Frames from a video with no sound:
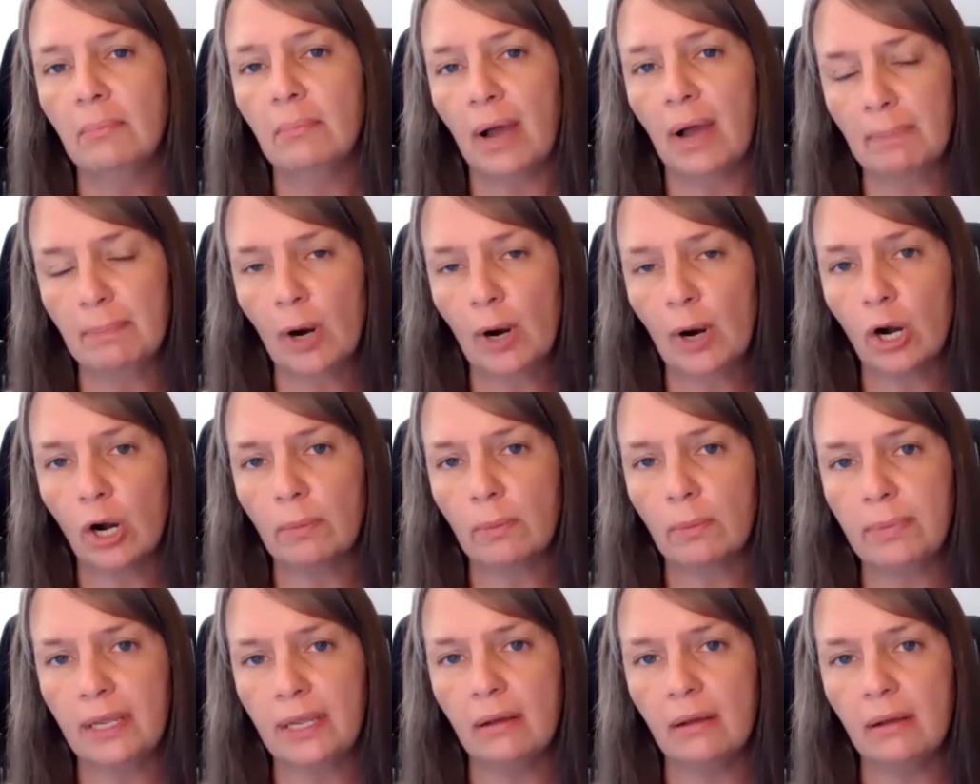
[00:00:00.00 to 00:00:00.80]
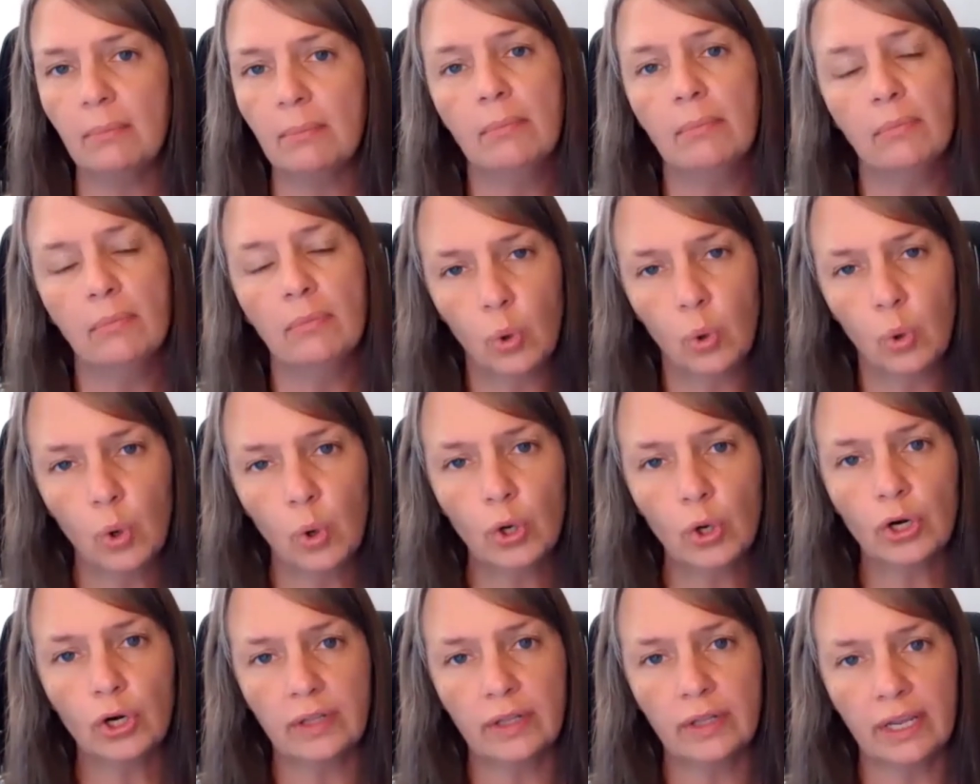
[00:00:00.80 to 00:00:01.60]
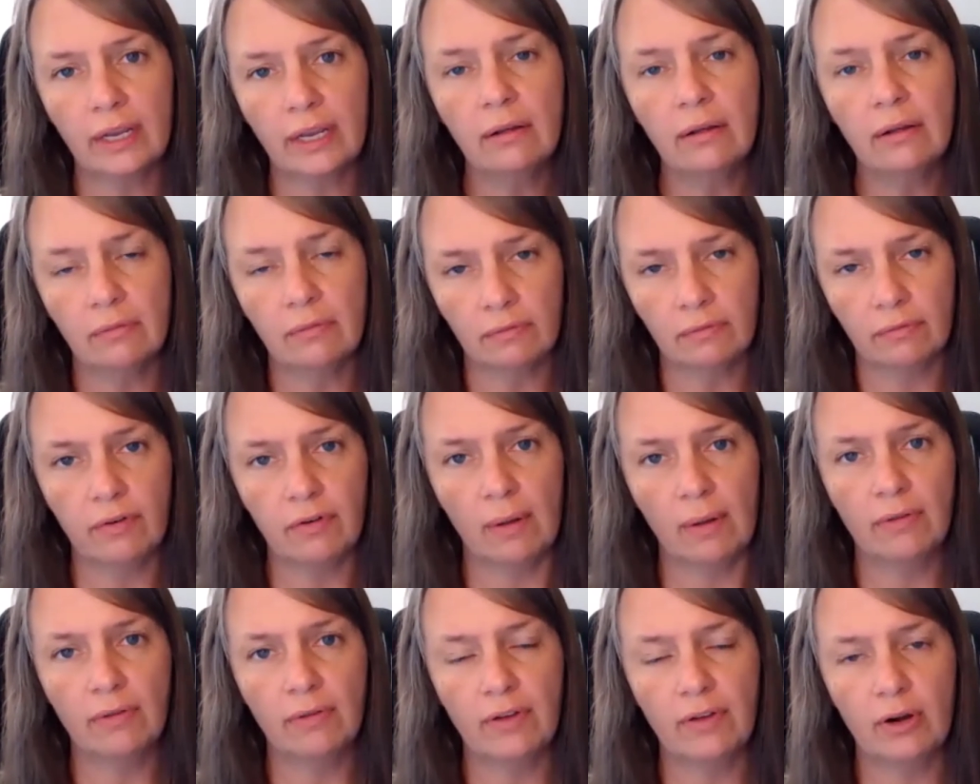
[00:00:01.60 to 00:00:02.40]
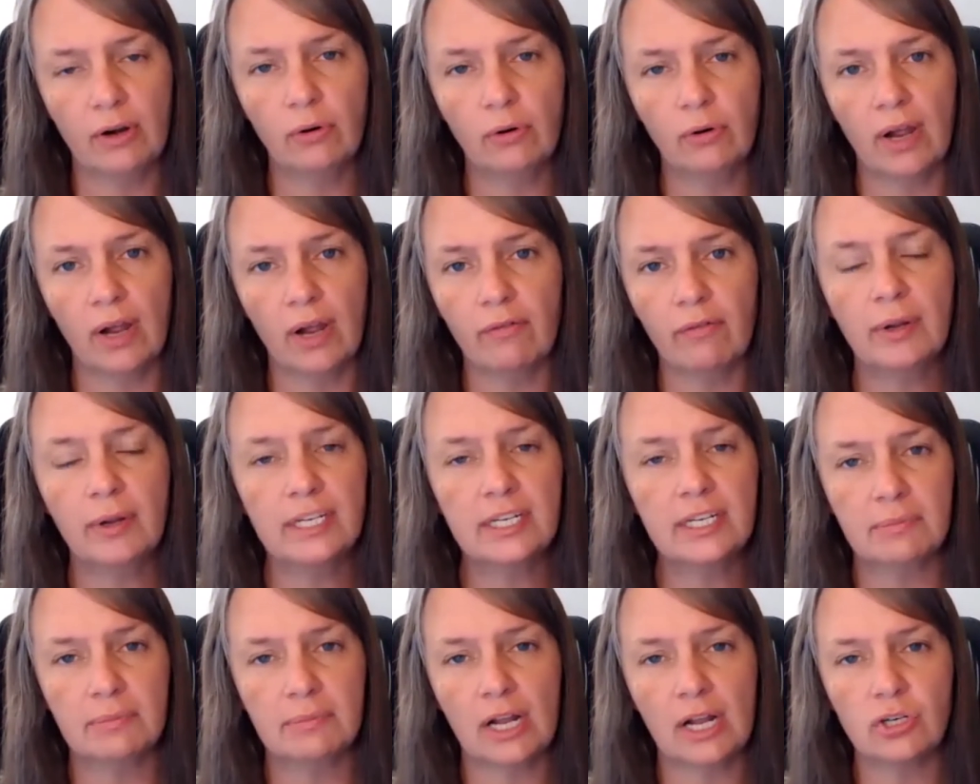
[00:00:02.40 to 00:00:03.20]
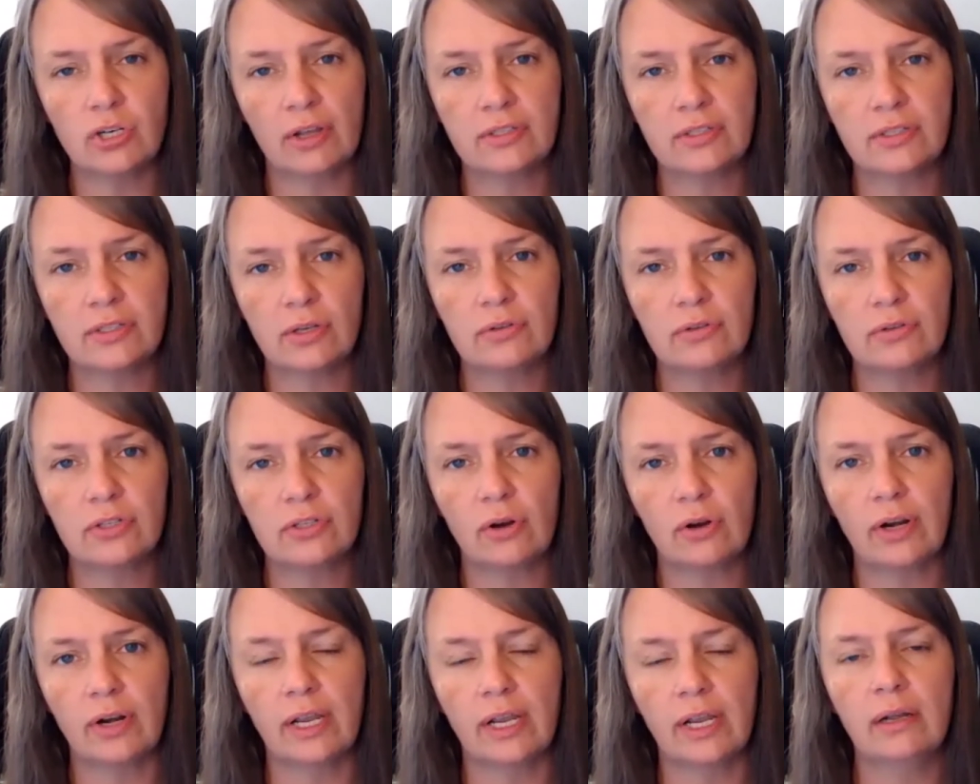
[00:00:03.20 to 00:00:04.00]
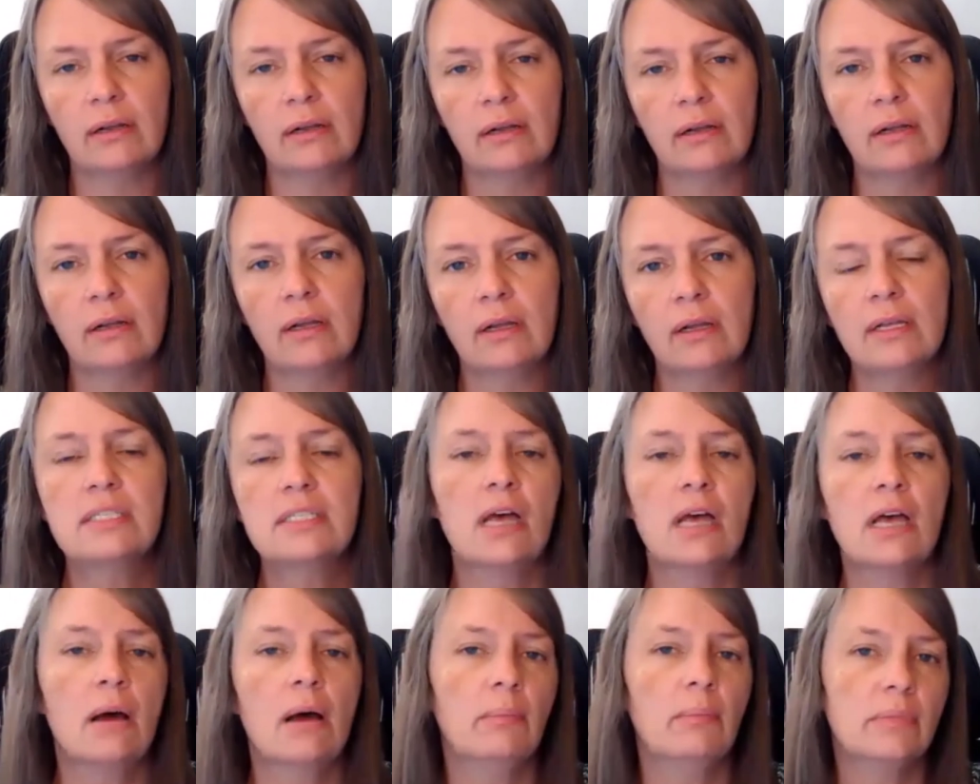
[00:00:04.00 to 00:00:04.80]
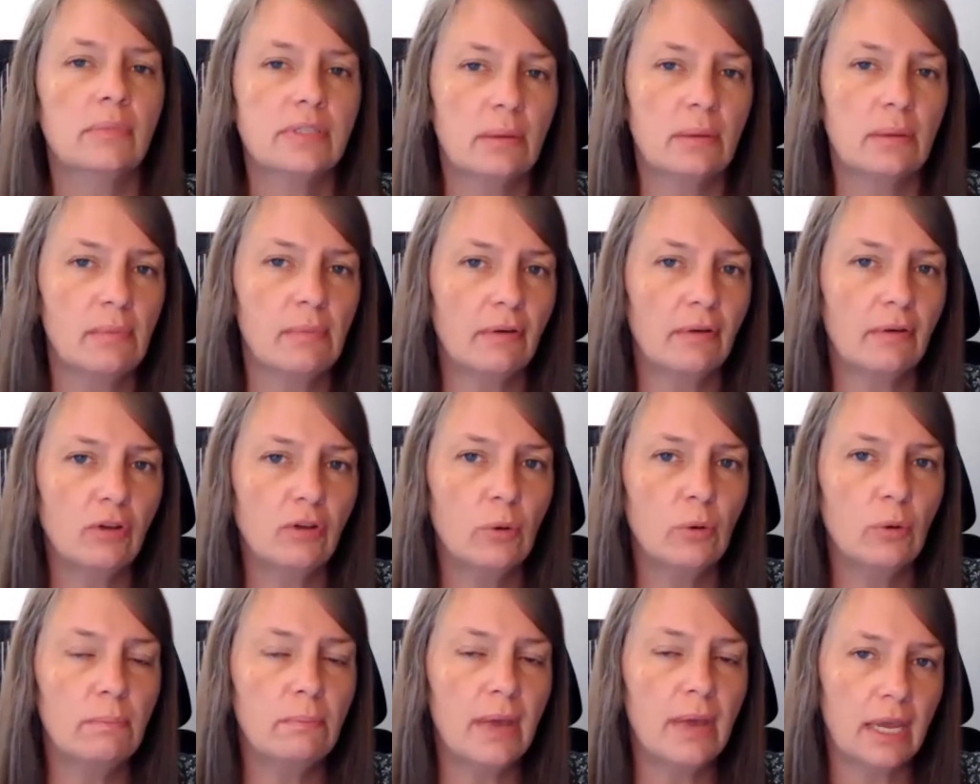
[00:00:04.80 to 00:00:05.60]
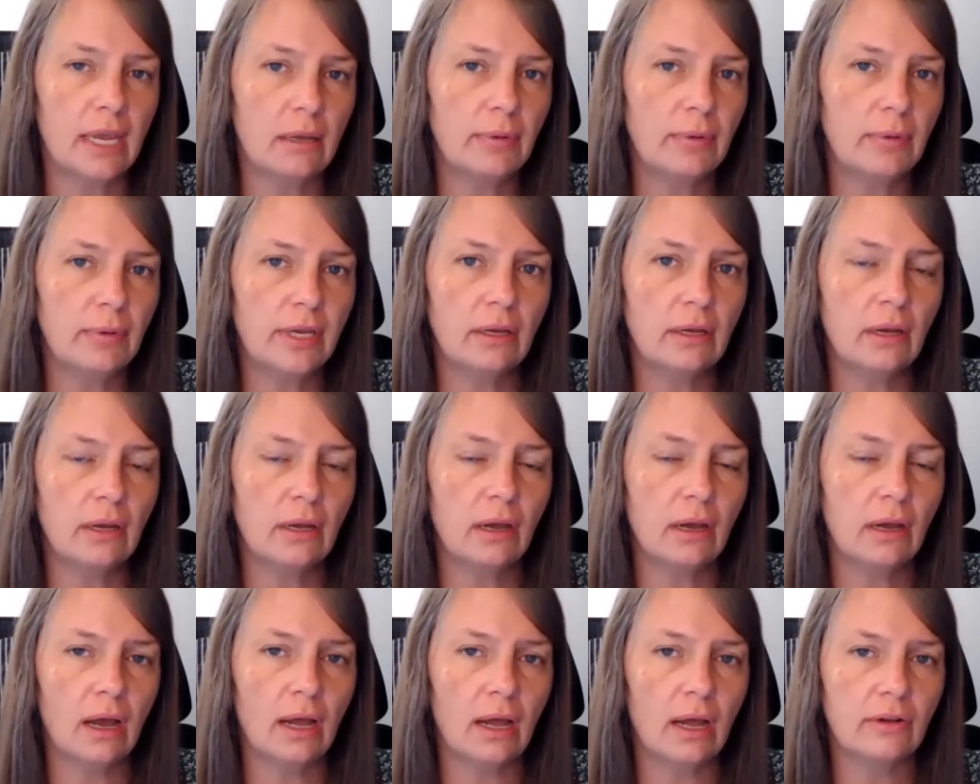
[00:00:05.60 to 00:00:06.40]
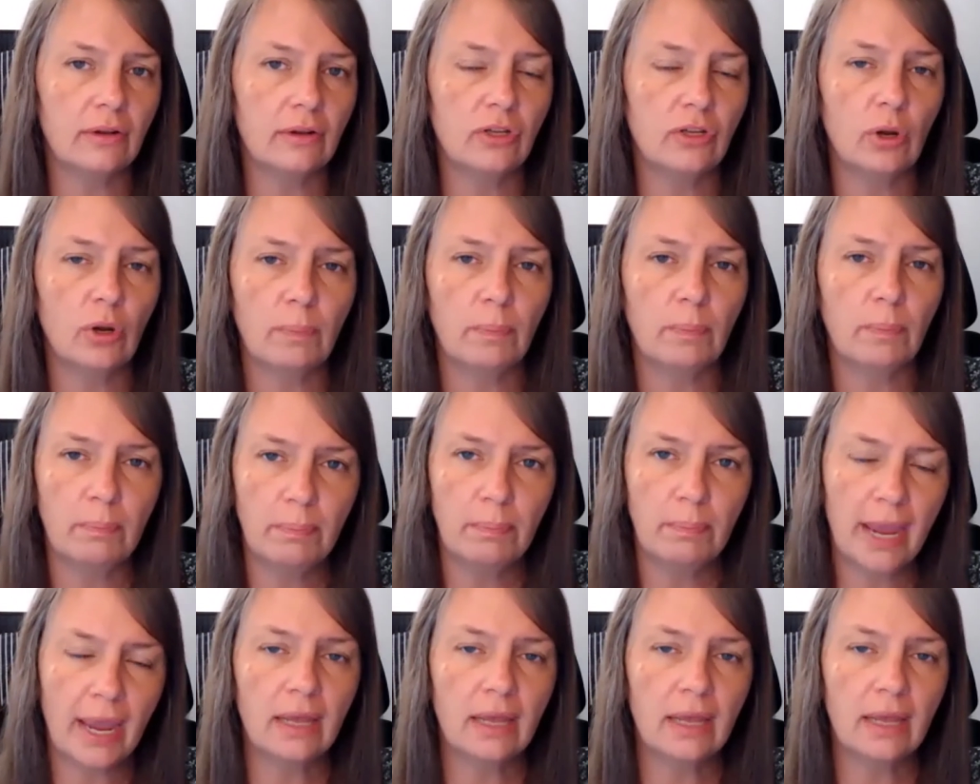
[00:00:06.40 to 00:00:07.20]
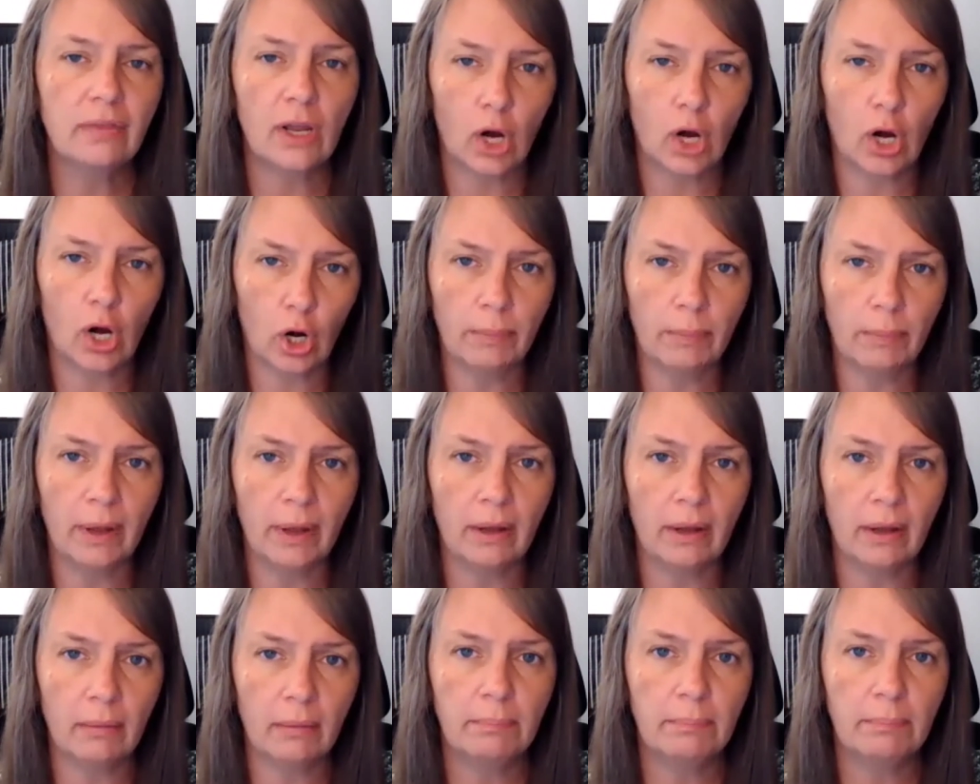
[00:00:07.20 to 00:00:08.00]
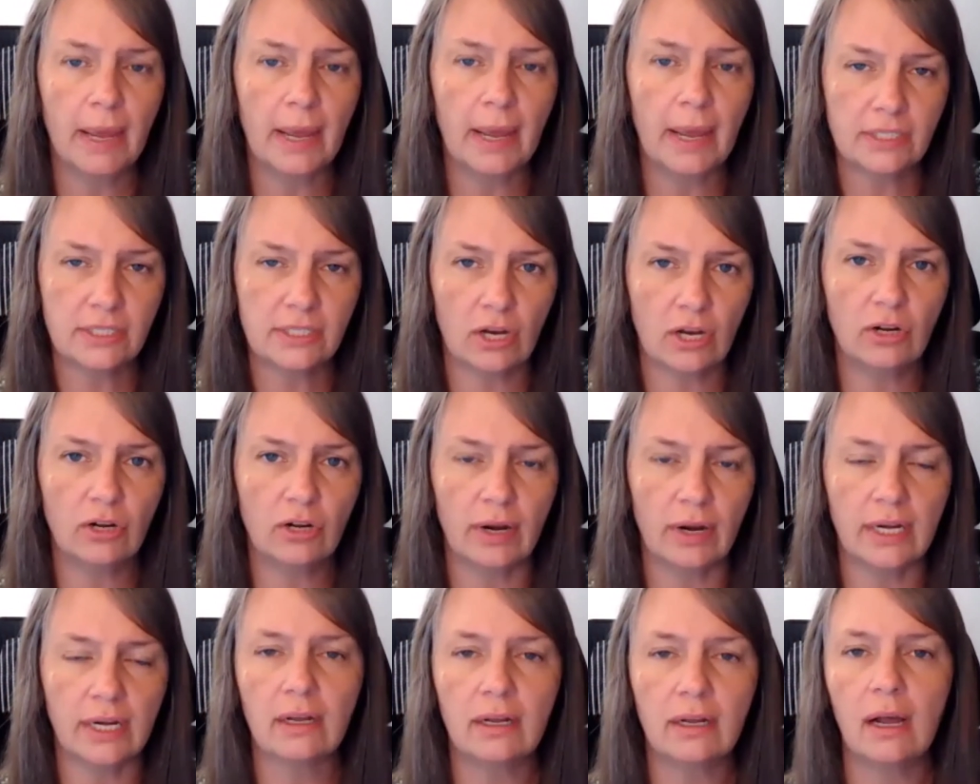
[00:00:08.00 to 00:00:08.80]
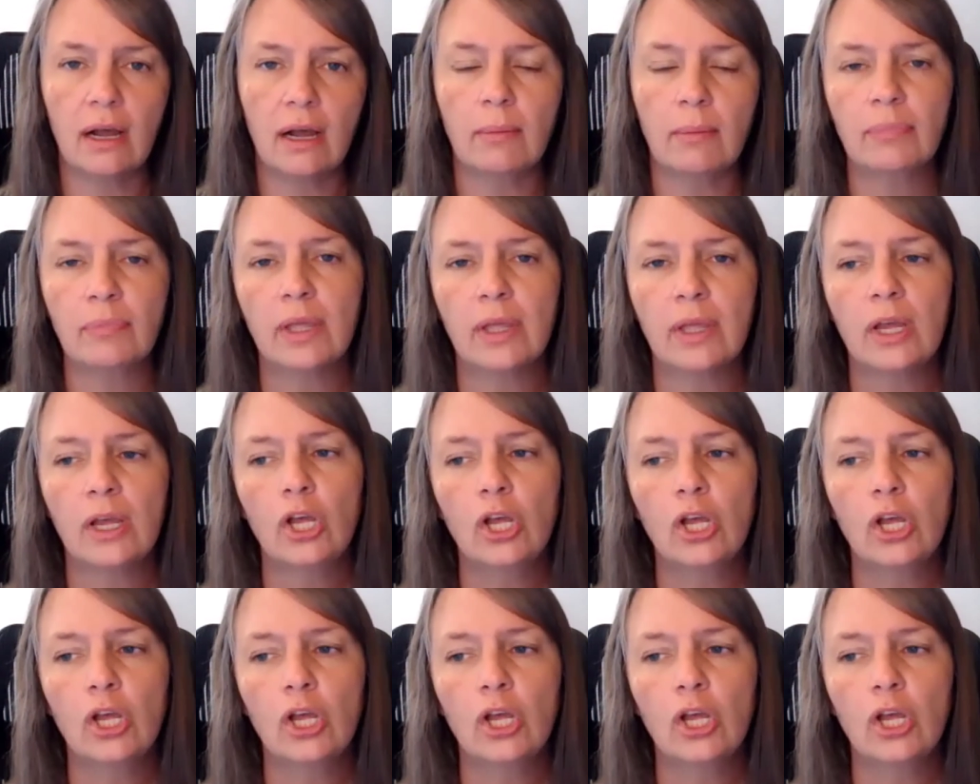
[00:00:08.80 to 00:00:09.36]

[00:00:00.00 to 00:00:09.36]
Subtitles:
my Part B quarterly from the federal government because I'm not drawing Social Security. Some of you may be, paying the IRMA based on your income.